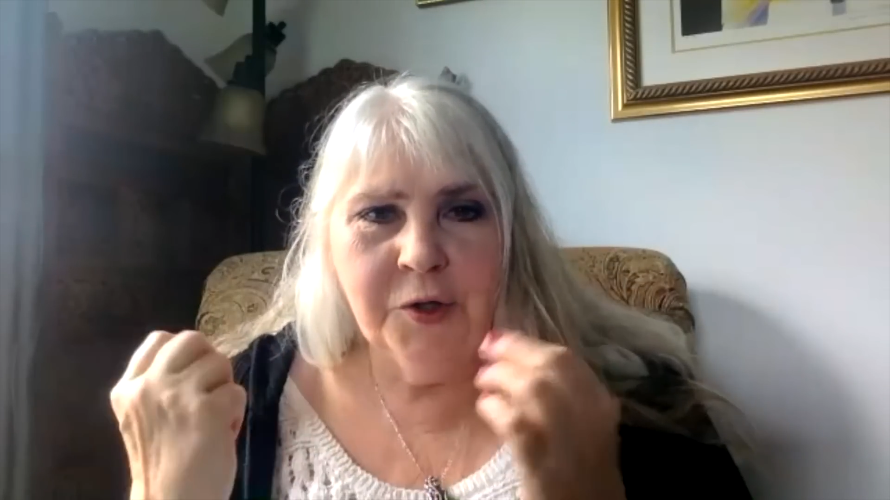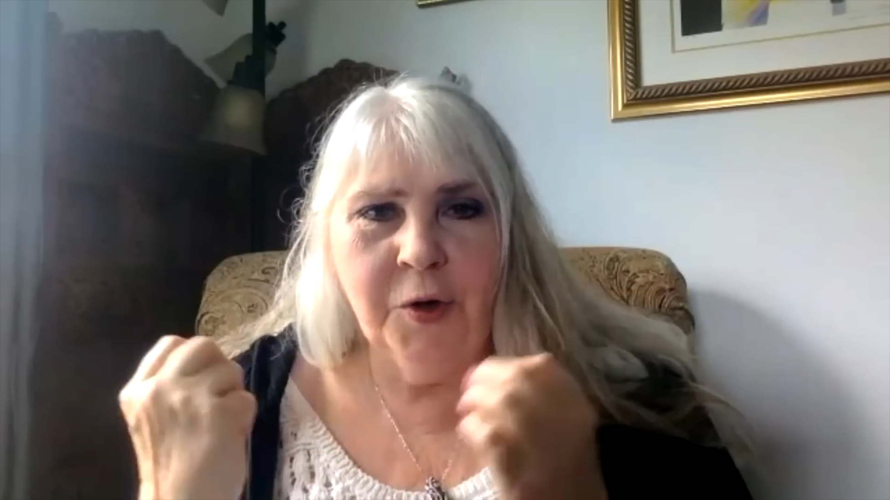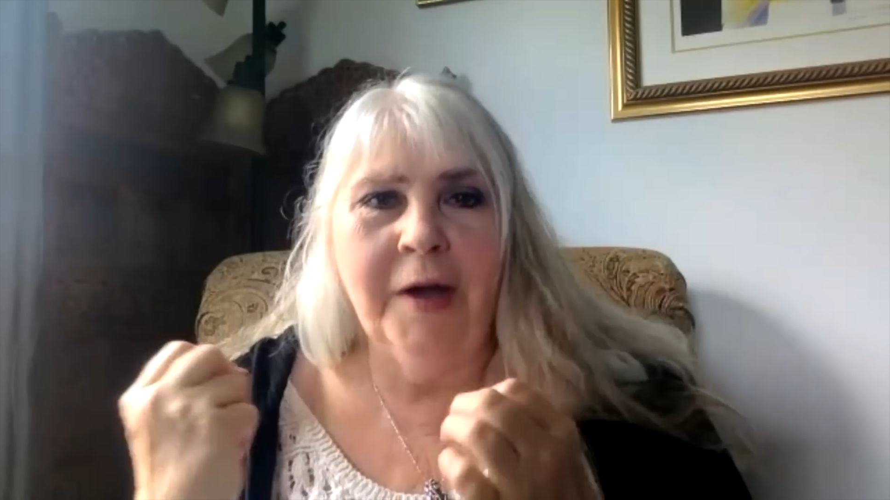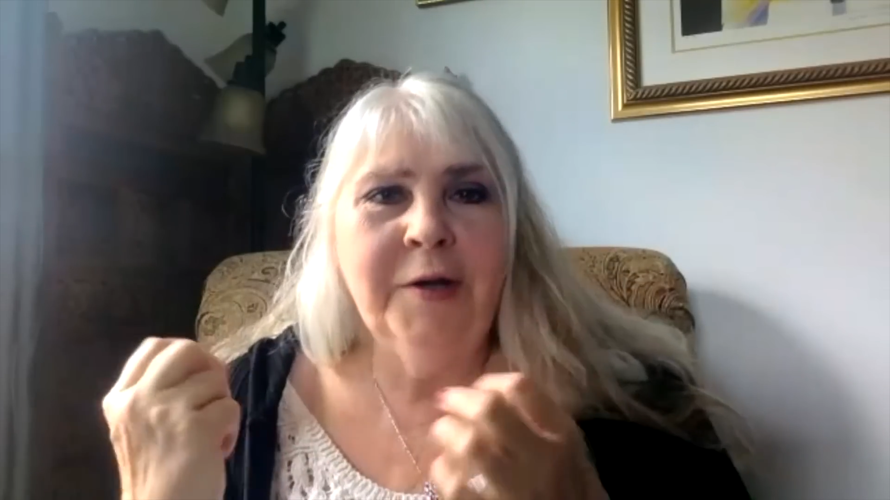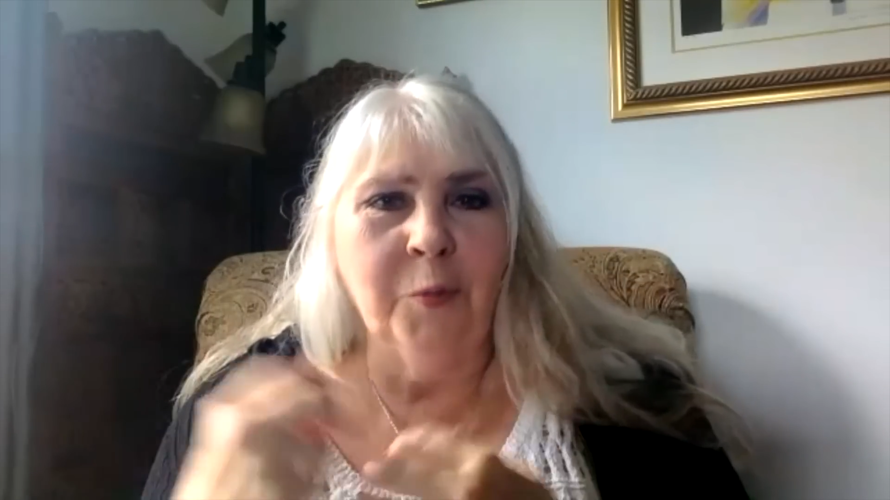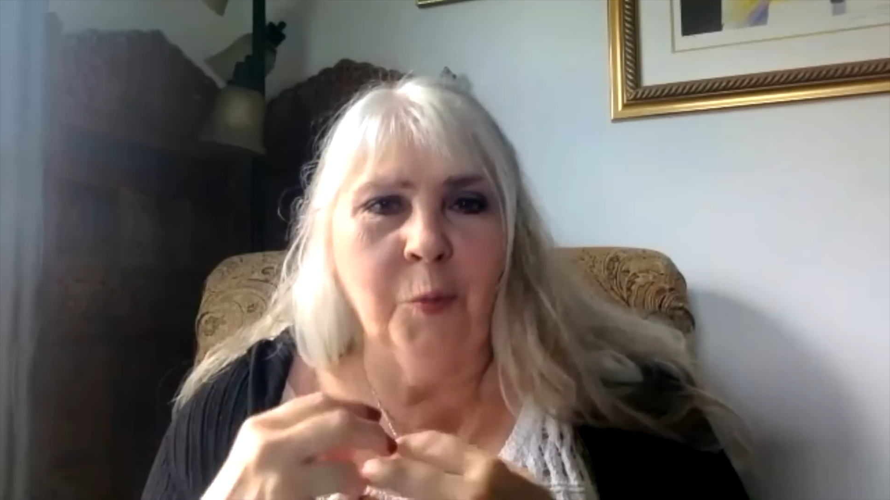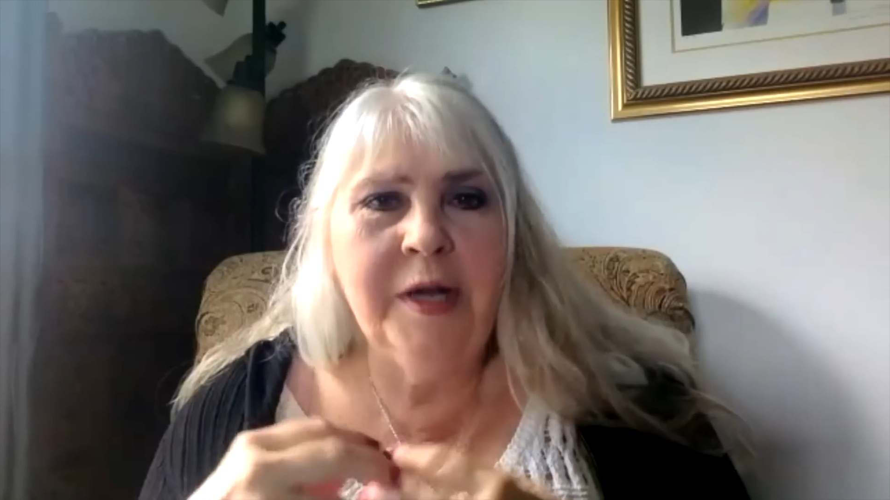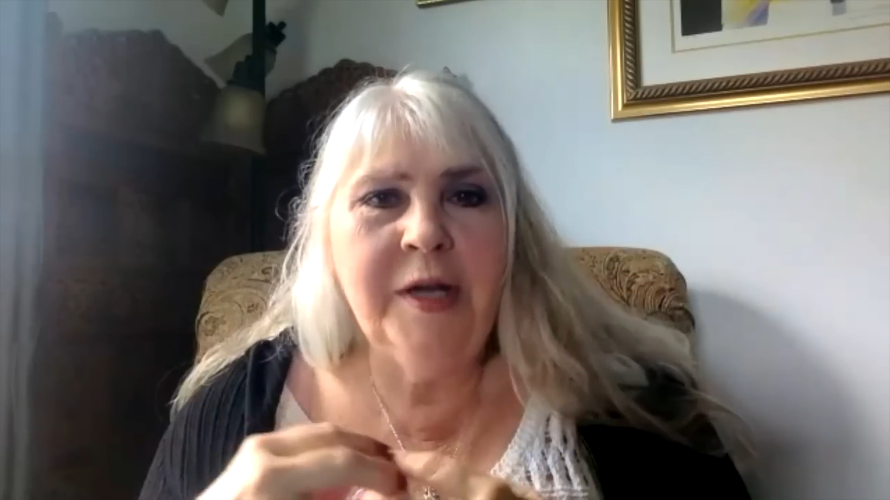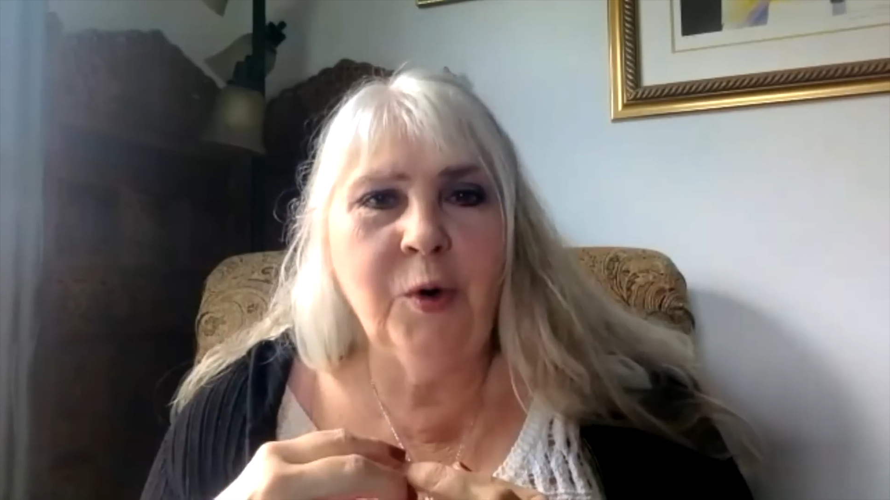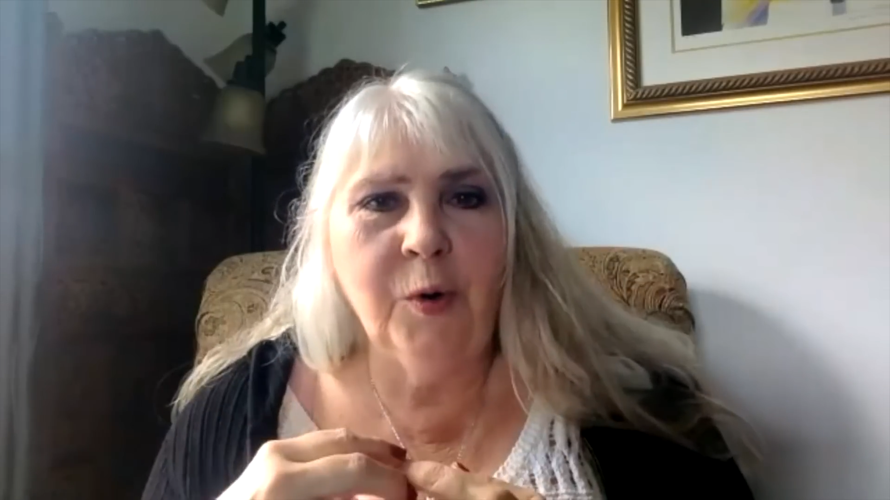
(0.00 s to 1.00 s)
trying to
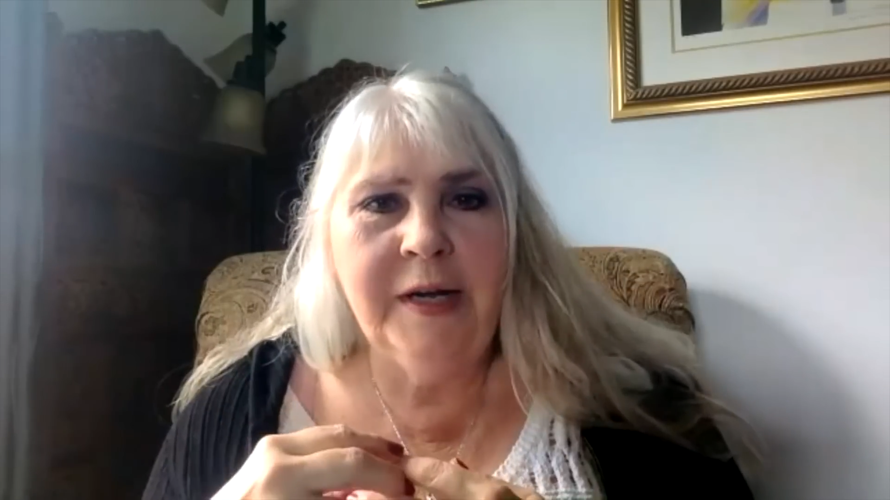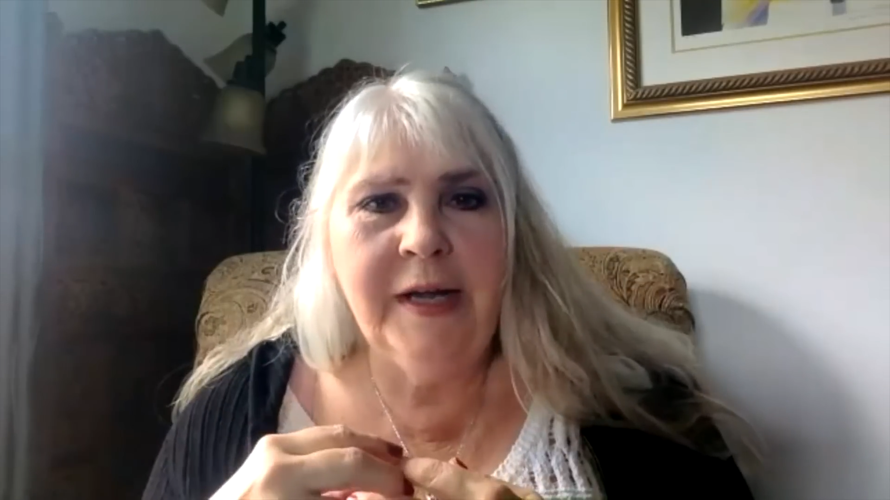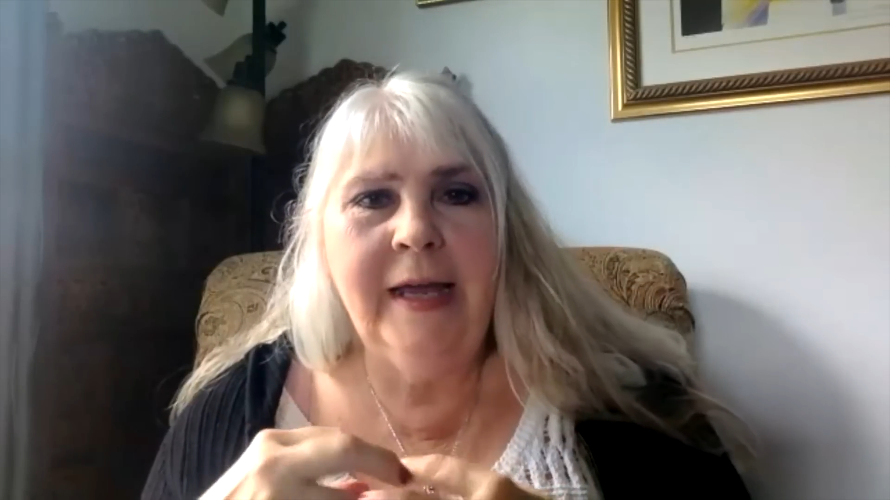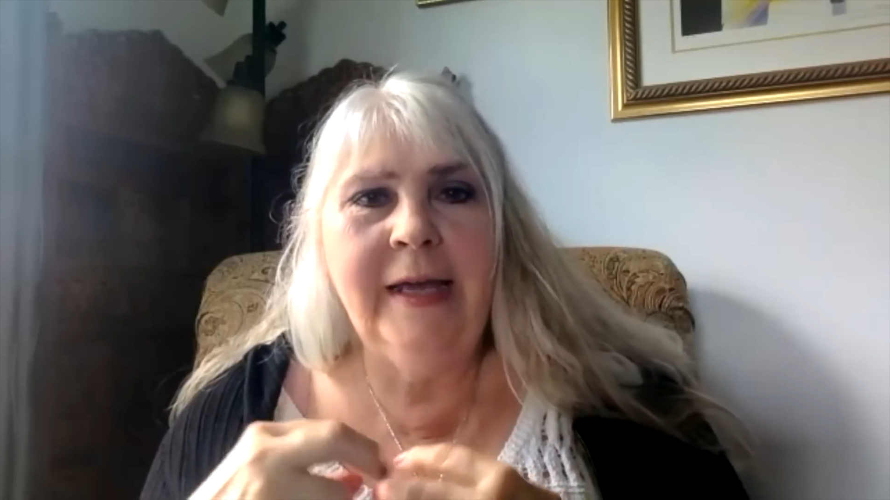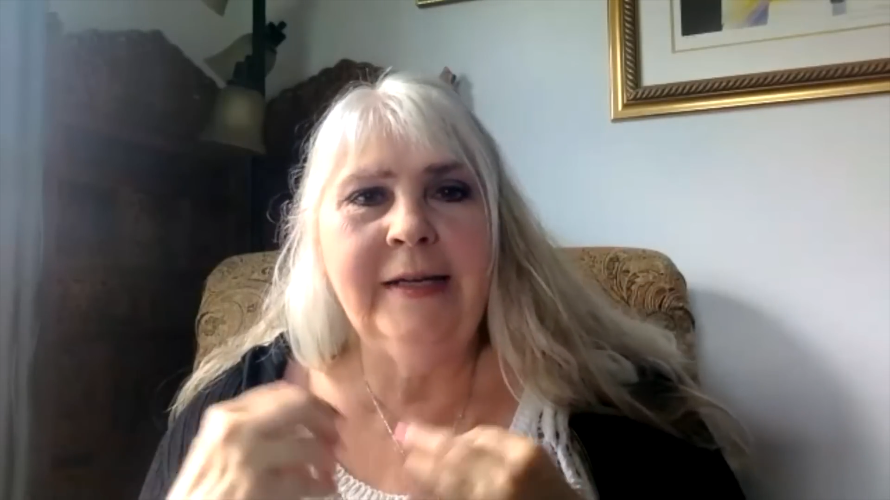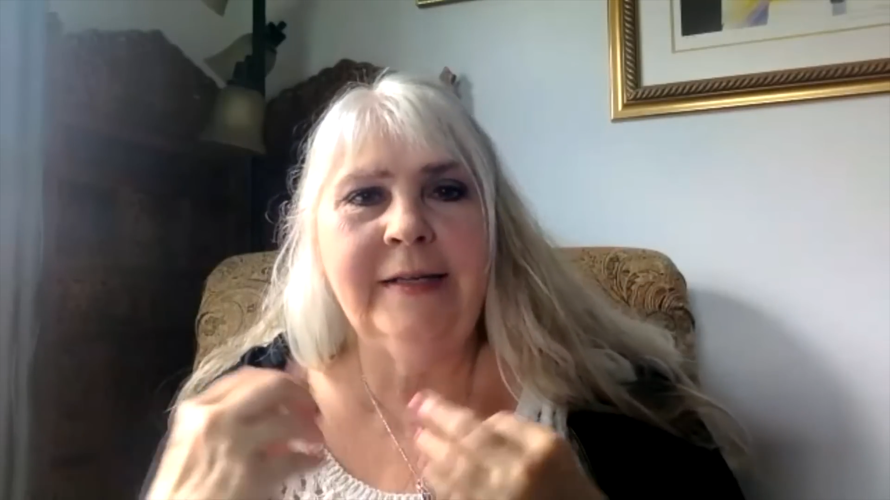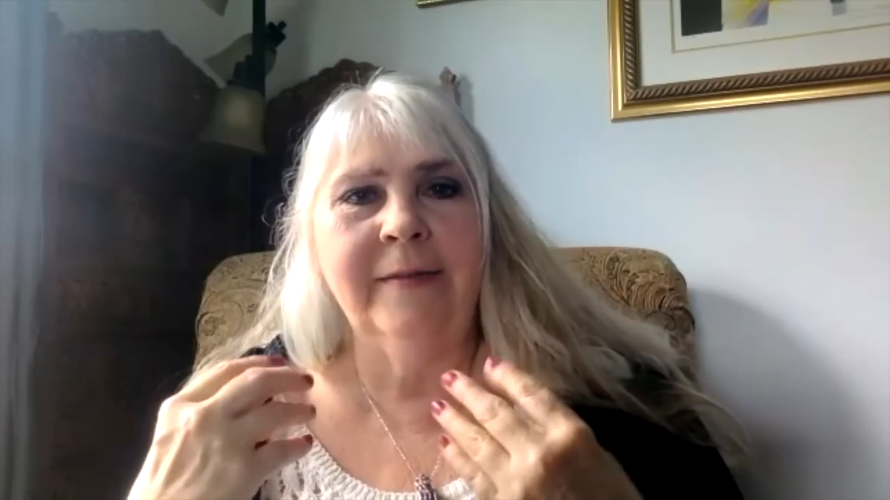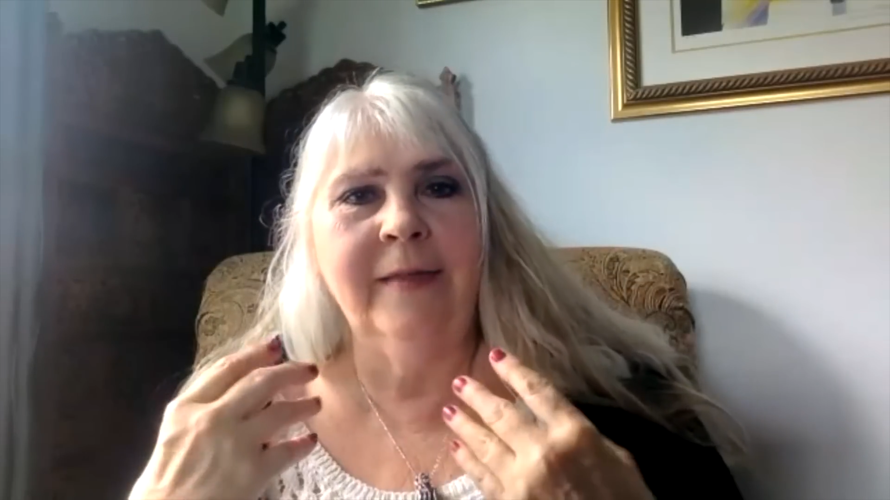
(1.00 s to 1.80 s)
recreate